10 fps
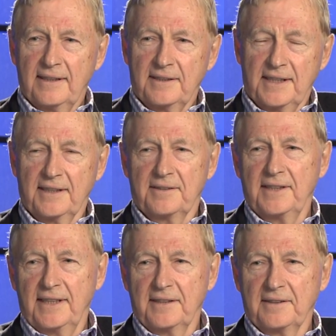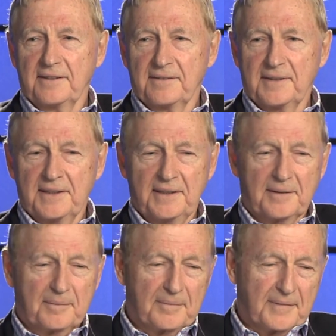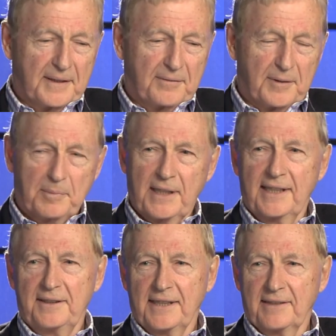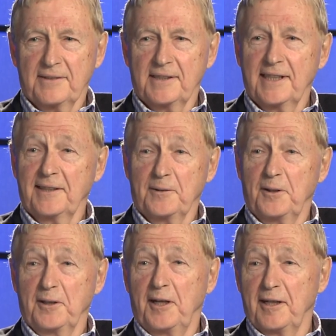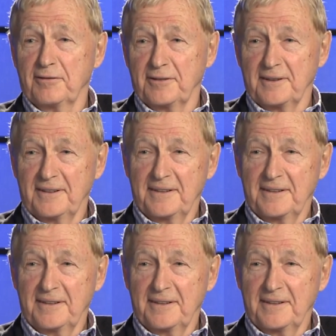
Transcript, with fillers: And then at the end of the play, you had to take it all off,